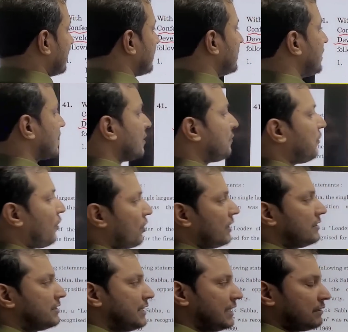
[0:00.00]
consider the
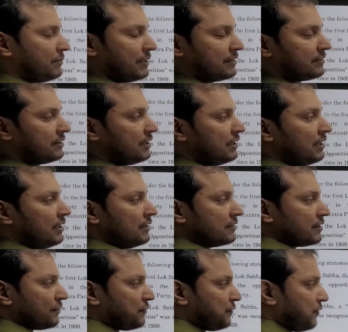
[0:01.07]
following statements.
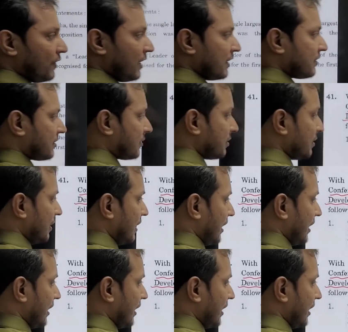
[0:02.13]
The first